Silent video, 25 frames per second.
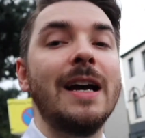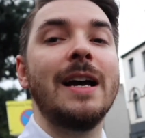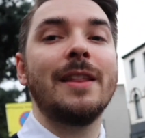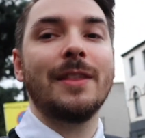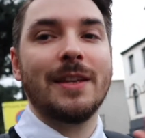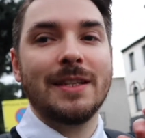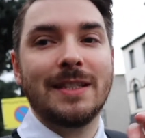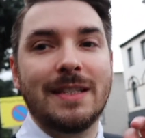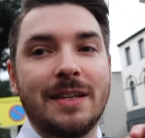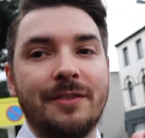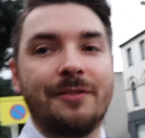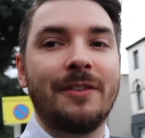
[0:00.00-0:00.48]

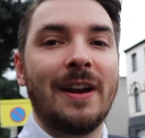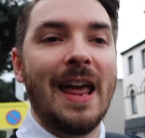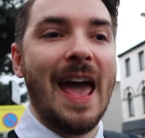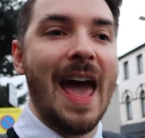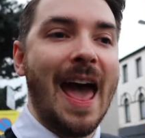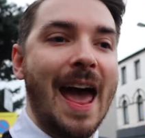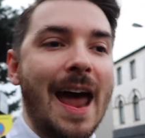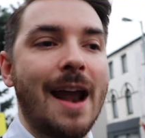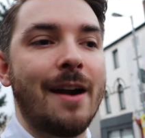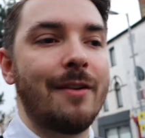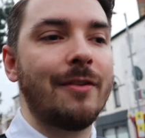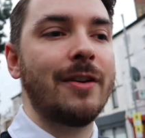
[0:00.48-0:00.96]
There's different
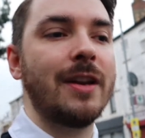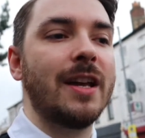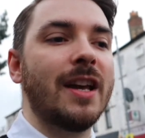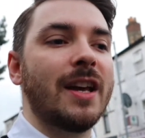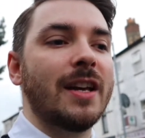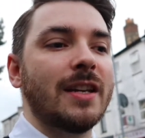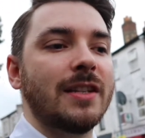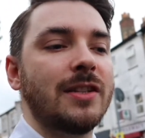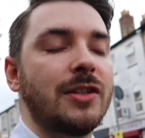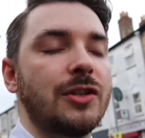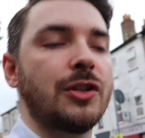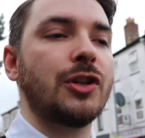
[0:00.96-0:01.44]

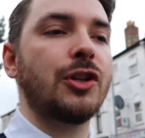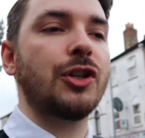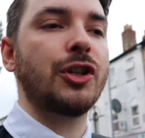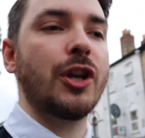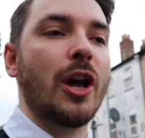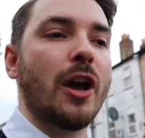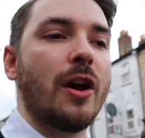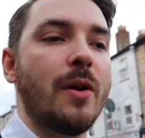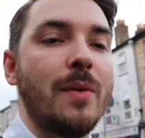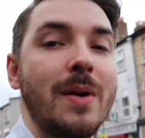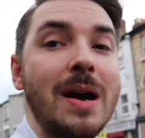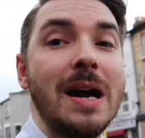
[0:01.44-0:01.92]
areas to
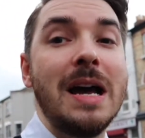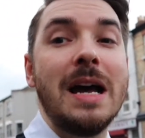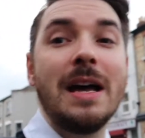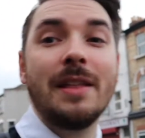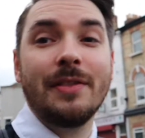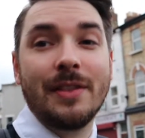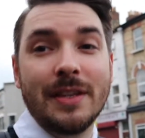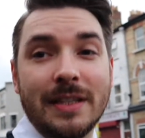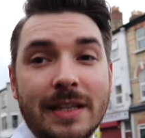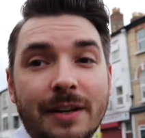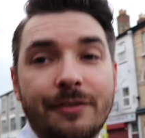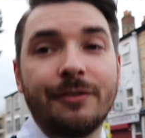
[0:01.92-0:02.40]
show
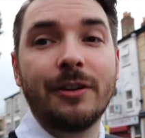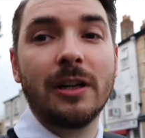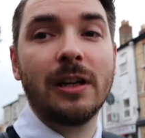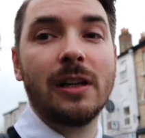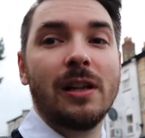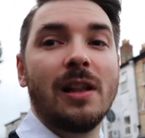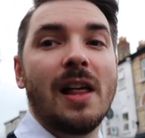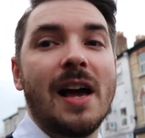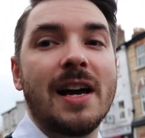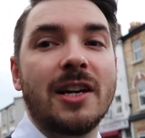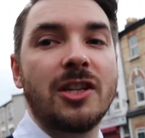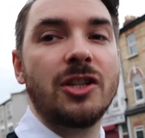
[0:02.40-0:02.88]
the different
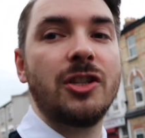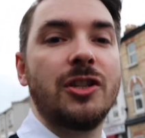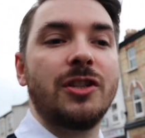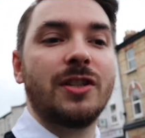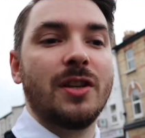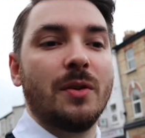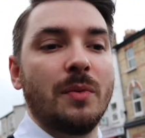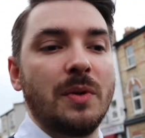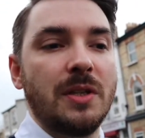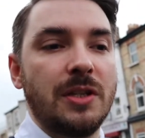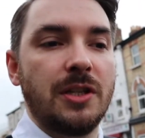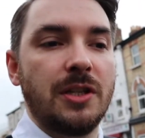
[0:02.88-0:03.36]
collections that we're